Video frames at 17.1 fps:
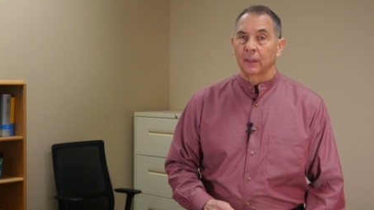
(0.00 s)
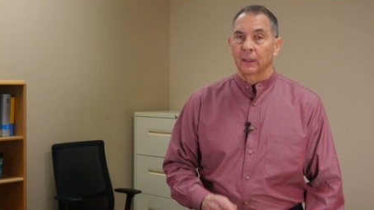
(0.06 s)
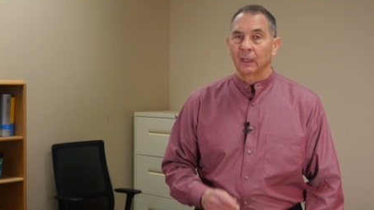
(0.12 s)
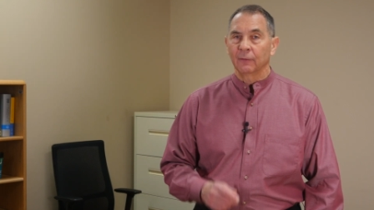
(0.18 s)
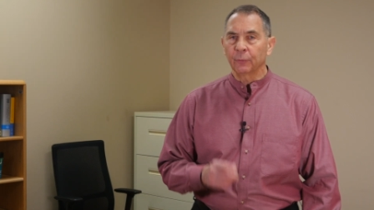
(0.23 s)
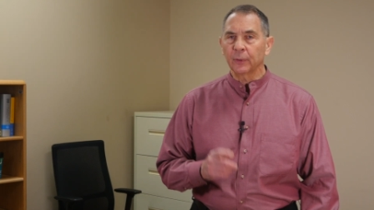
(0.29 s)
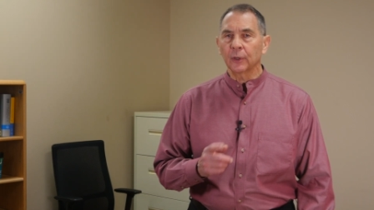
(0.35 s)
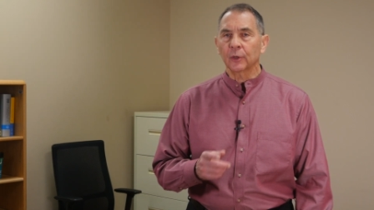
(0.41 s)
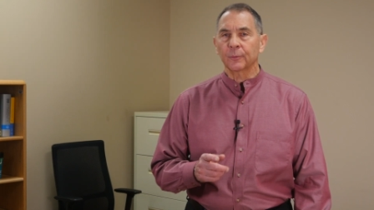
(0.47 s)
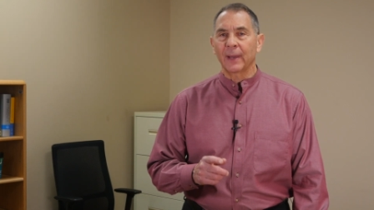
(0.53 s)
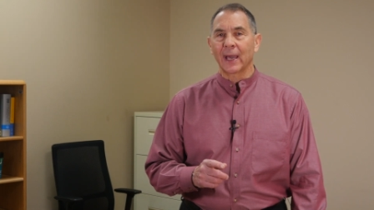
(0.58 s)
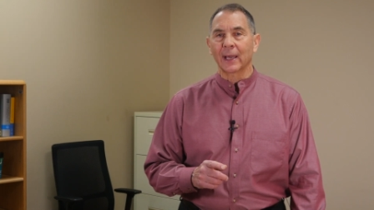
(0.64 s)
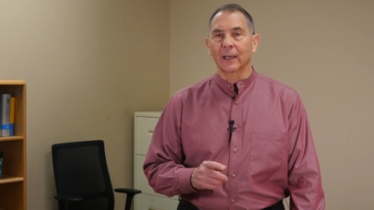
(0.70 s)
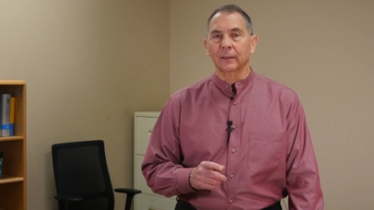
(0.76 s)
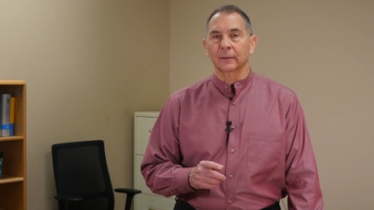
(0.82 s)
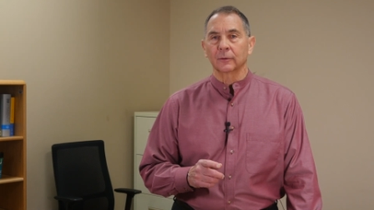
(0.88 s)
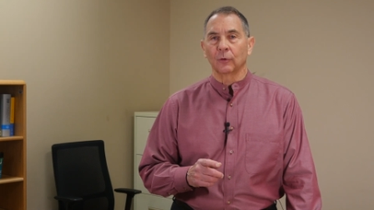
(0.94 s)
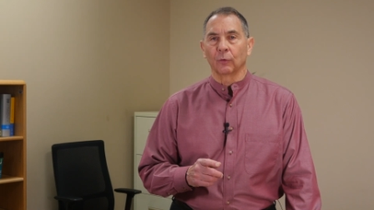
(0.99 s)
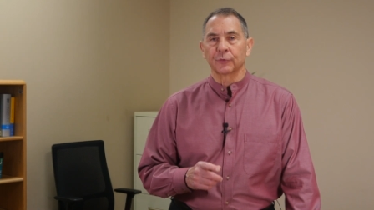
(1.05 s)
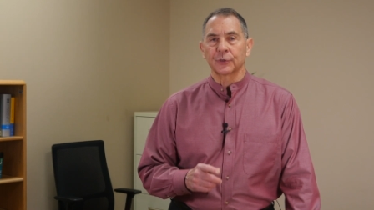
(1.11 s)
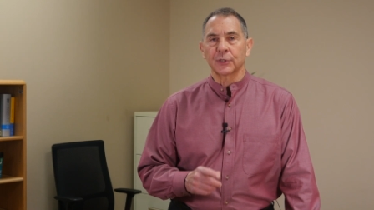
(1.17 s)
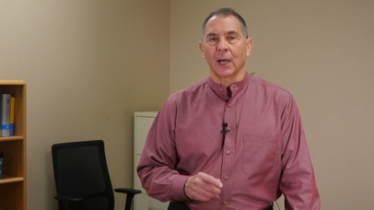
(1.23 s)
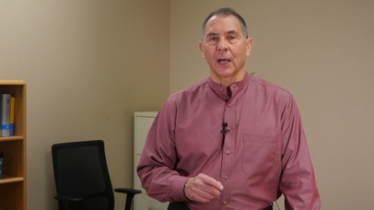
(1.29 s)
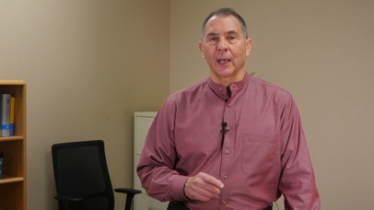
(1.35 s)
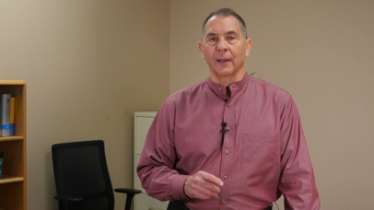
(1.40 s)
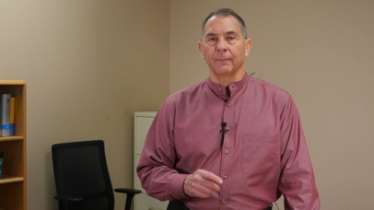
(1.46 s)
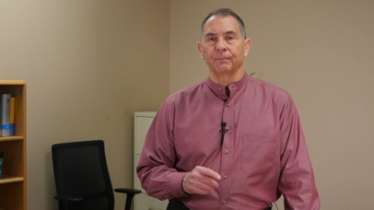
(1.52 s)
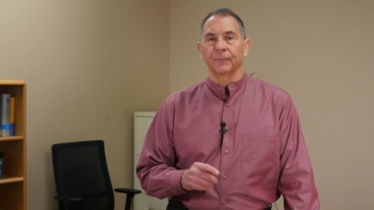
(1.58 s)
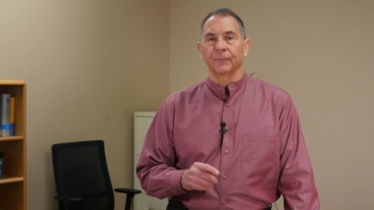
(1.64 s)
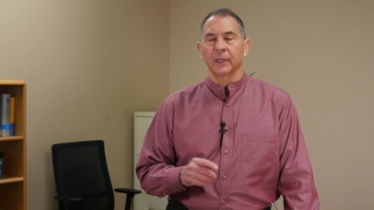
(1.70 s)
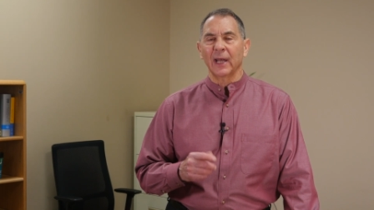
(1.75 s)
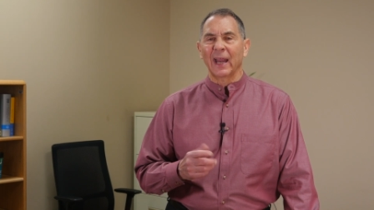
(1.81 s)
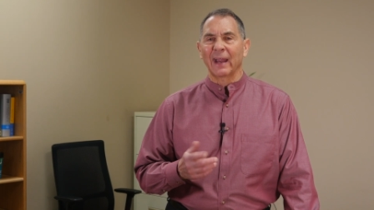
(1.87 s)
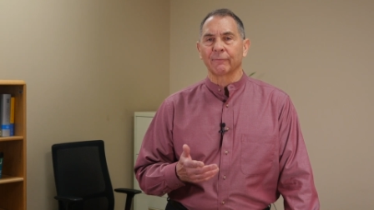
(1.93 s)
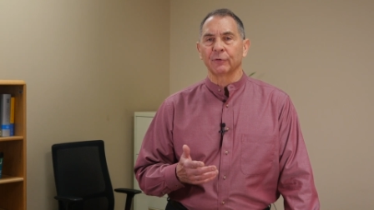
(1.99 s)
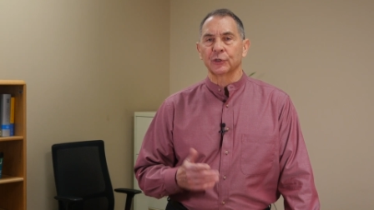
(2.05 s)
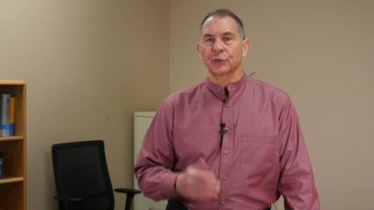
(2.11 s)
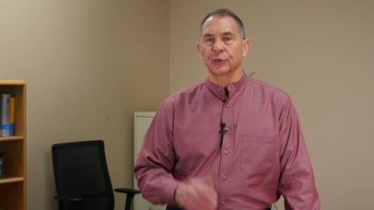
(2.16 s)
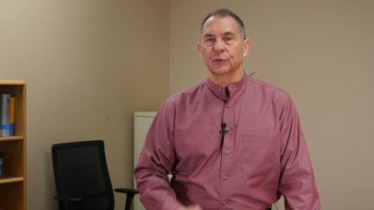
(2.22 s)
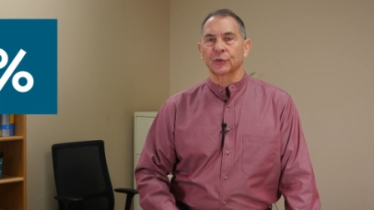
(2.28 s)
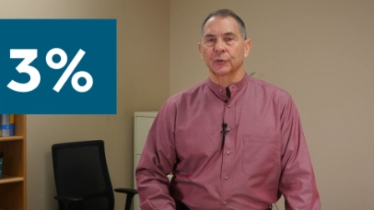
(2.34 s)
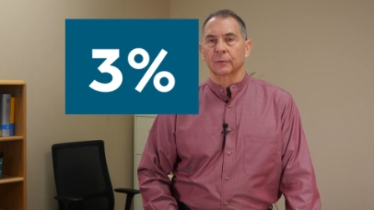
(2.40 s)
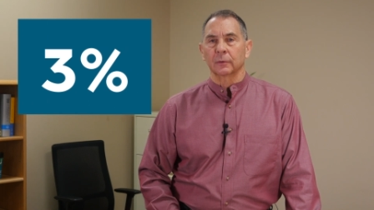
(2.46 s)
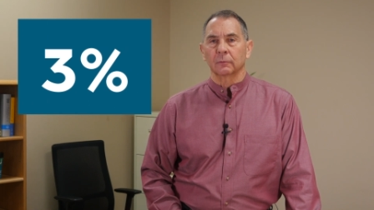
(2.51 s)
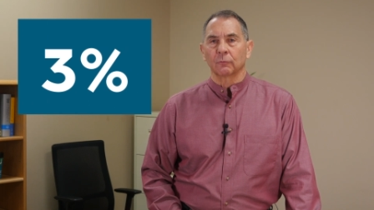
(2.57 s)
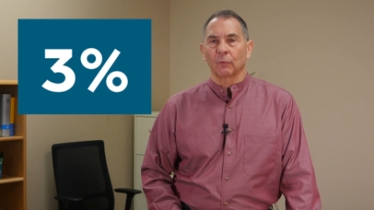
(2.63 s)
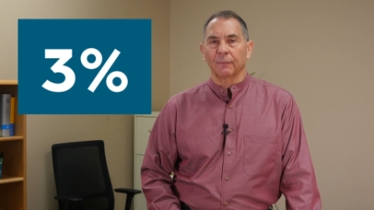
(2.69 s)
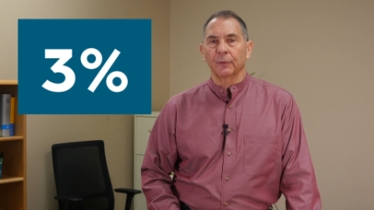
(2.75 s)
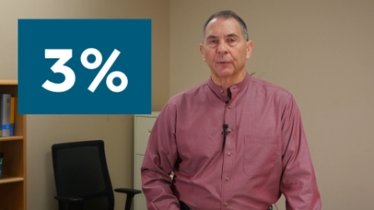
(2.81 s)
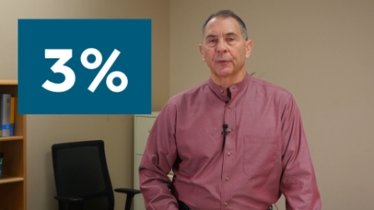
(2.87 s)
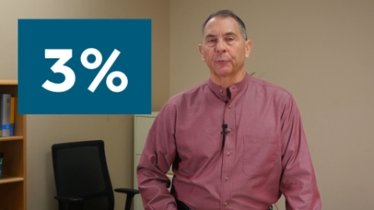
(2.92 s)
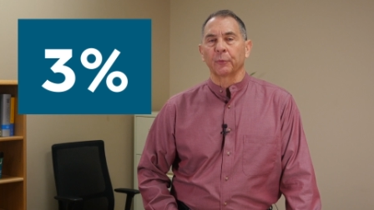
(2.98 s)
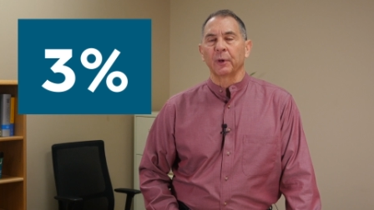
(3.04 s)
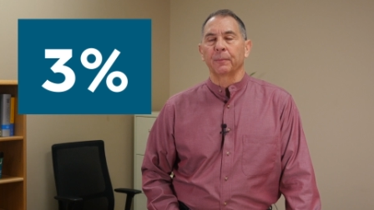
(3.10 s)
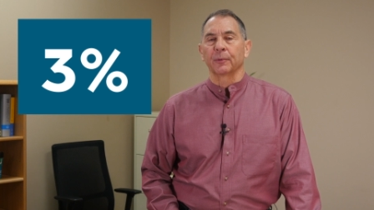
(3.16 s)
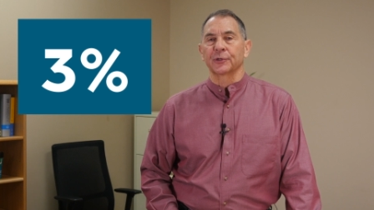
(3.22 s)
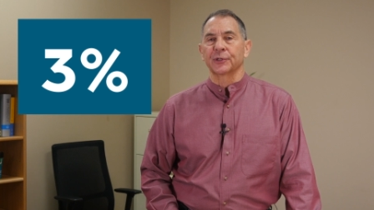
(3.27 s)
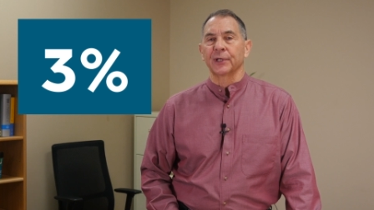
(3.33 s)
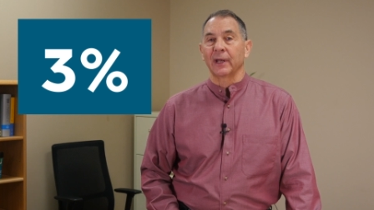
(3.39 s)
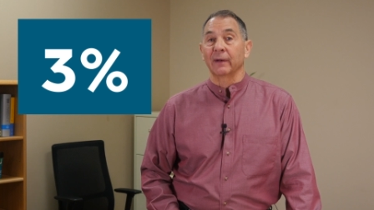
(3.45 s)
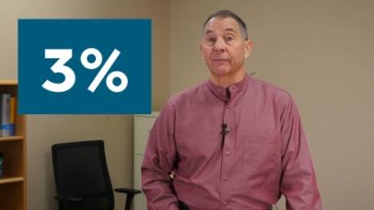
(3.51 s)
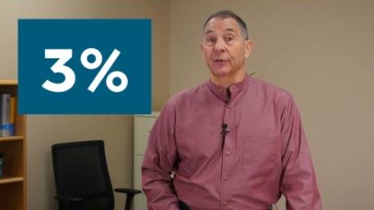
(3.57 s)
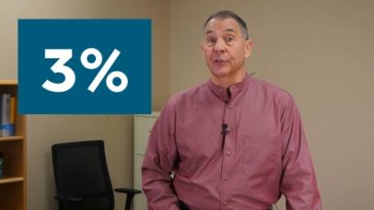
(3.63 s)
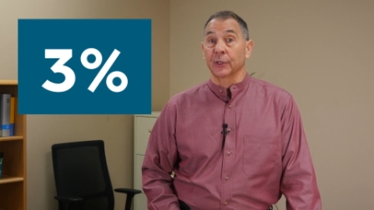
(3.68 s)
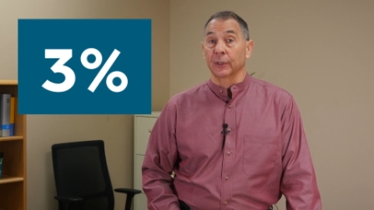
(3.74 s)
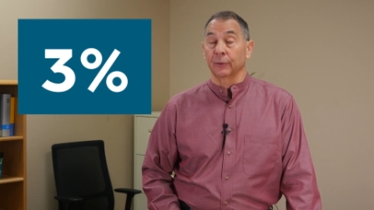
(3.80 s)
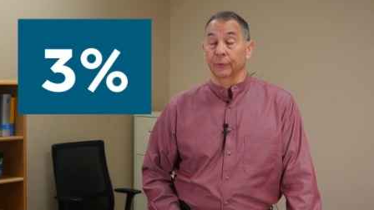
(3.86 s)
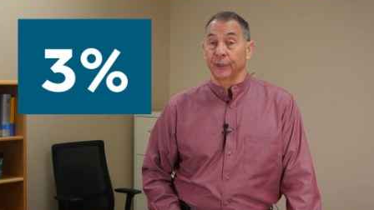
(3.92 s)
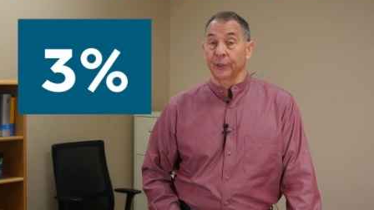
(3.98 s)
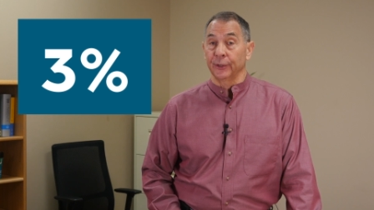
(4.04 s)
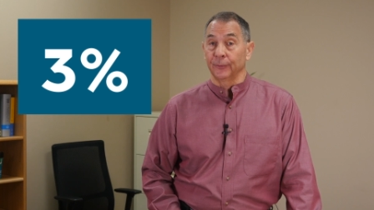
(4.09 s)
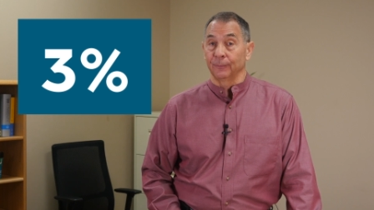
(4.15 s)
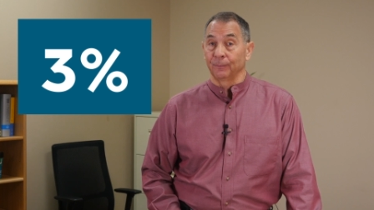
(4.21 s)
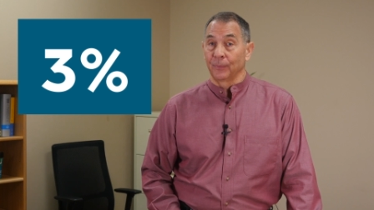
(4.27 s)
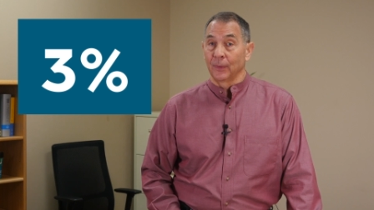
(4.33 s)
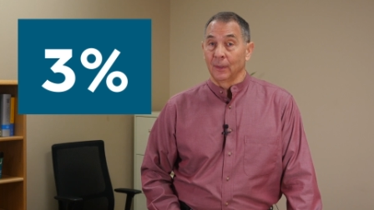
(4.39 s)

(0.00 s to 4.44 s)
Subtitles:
If we look back over time, it averages roughly 3% every single year.